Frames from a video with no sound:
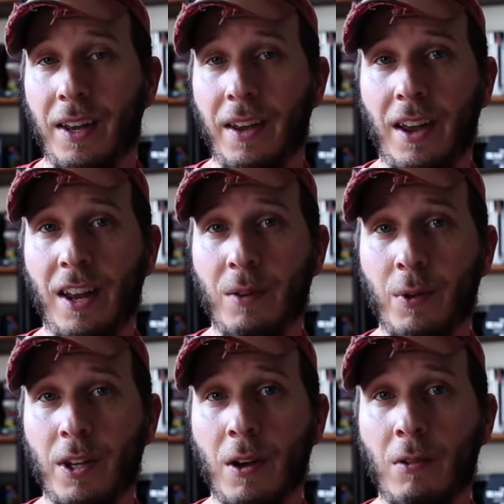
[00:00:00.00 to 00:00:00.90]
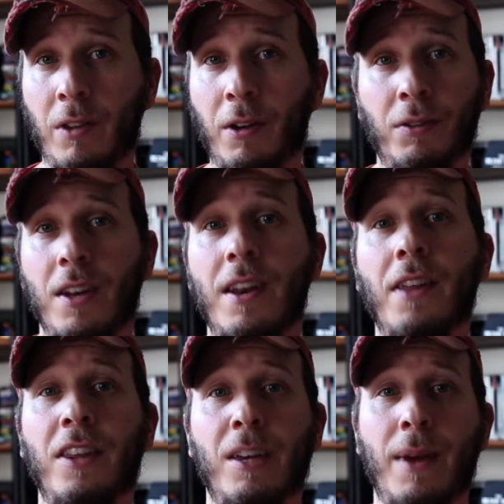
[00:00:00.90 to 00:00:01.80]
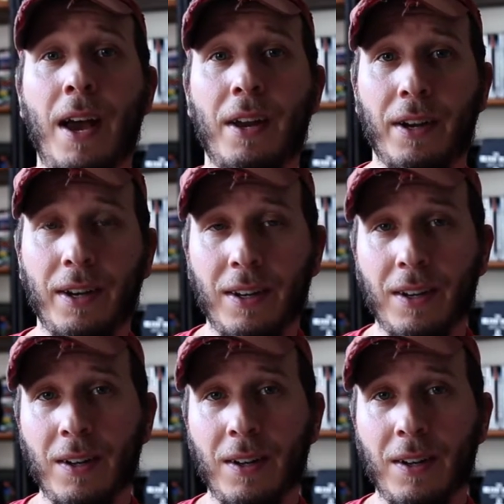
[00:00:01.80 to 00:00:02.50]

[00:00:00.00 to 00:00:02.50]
And we know little to nothing about her.